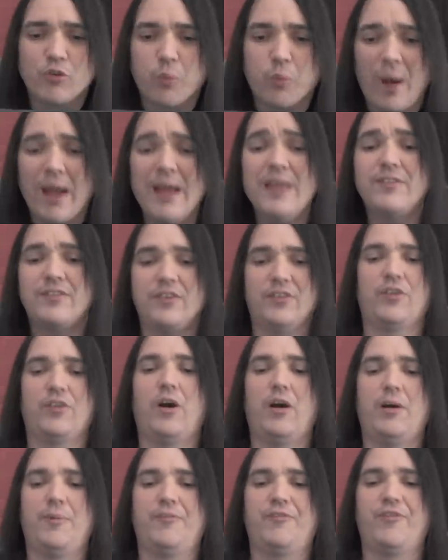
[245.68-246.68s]
twice as
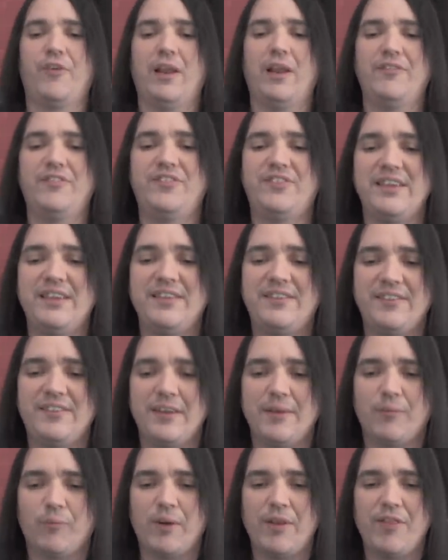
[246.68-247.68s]
harmful as
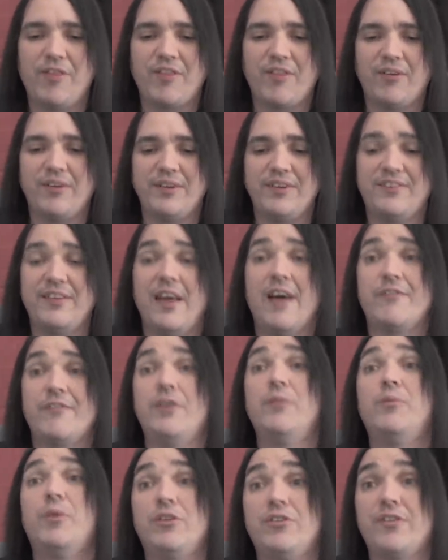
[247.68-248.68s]

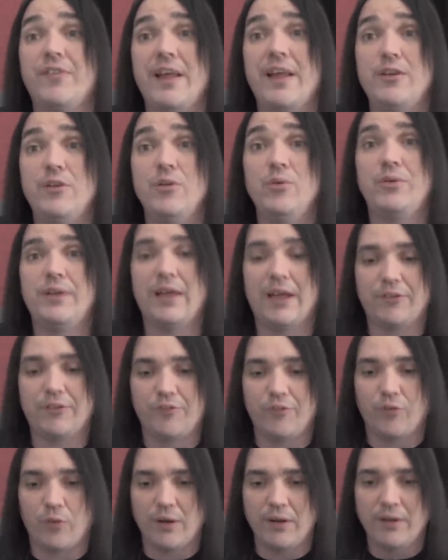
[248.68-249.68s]
cesium-137, which they do
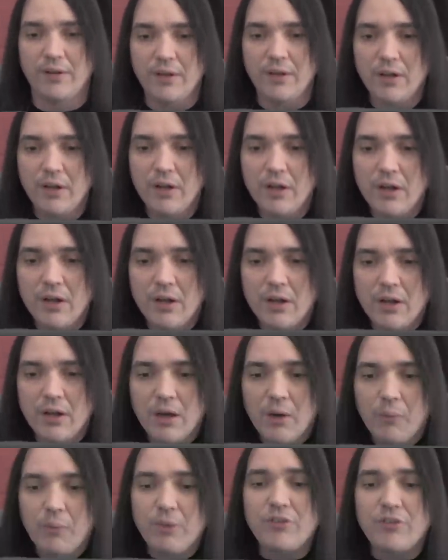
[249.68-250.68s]
test for,
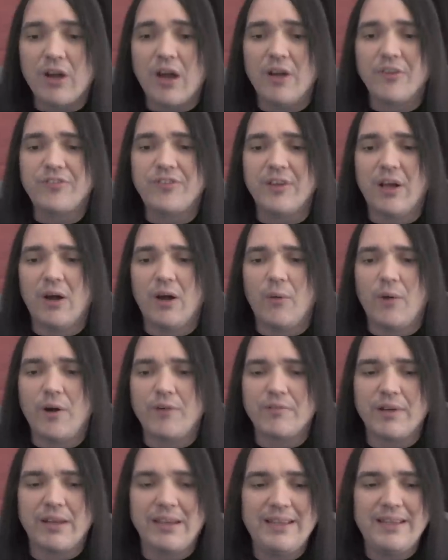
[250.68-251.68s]
which also
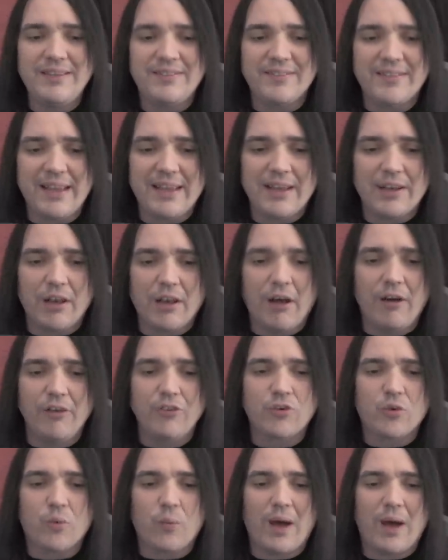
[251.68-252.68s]
released in
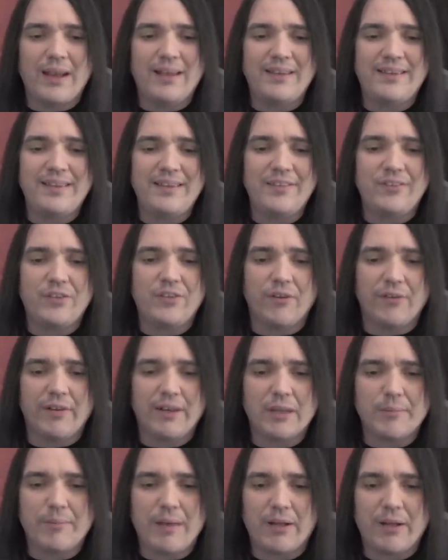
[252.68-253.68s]
large quantities
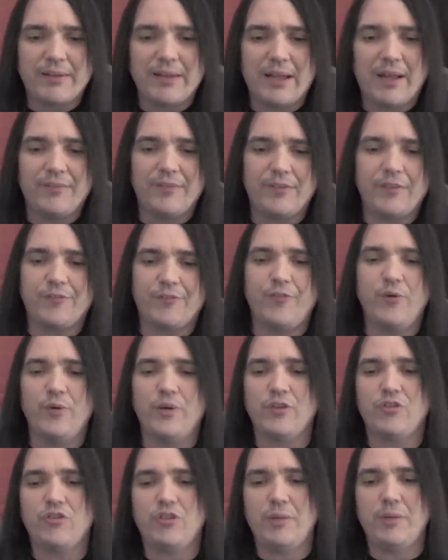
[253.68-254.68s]
during the meltdowns at the
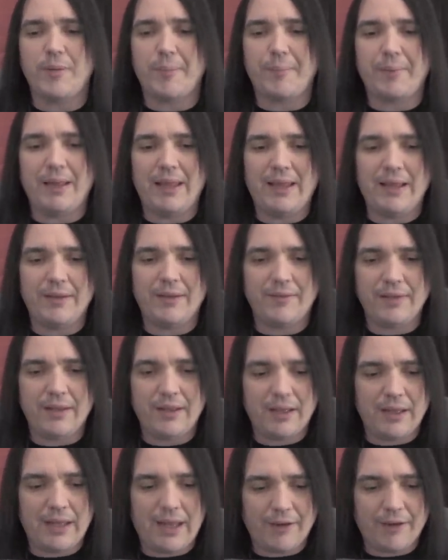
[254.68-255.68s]
Fukushima plant
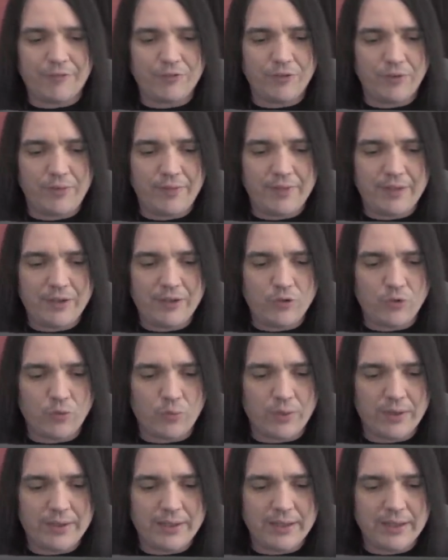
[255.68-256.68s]
after the
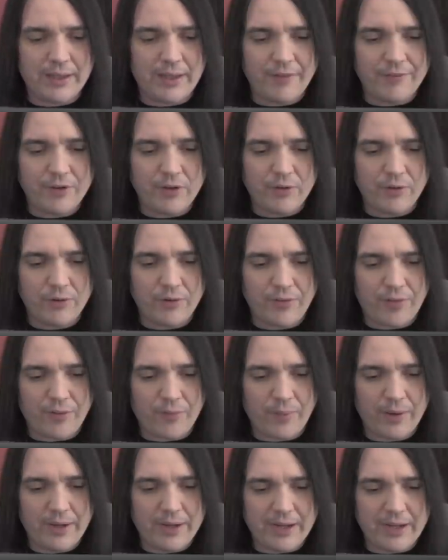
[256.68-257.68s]
2011
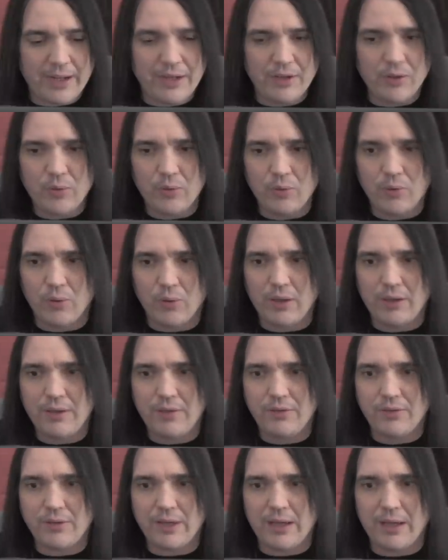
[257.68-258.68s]
earthquake. And Google
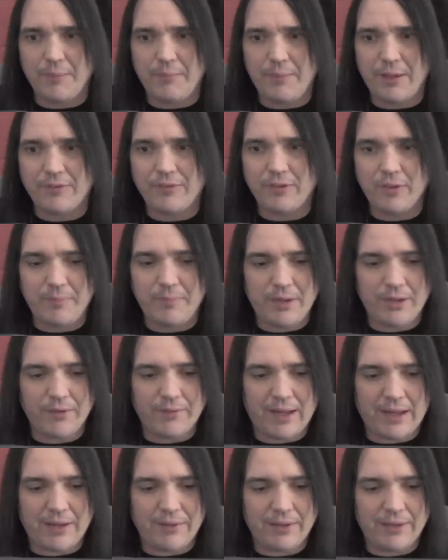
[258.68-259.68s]
is messing me
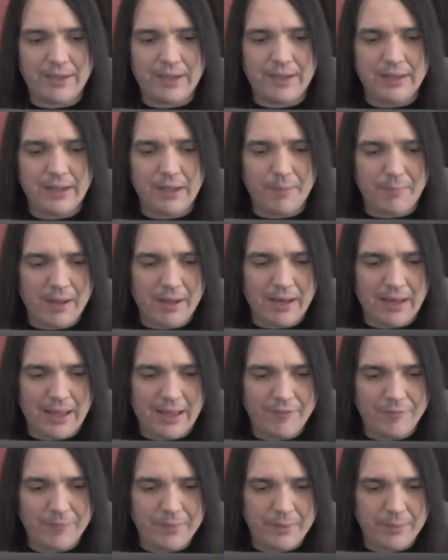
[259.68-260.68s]
around again. All my
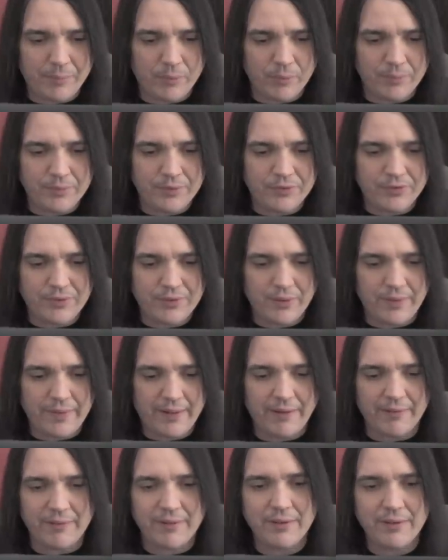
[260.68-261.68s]
live people, you're still
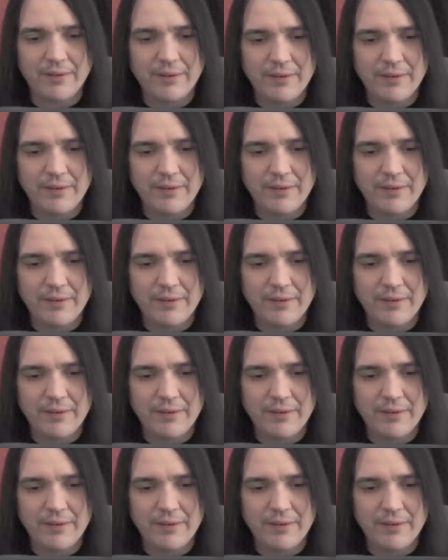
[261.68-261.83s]
there.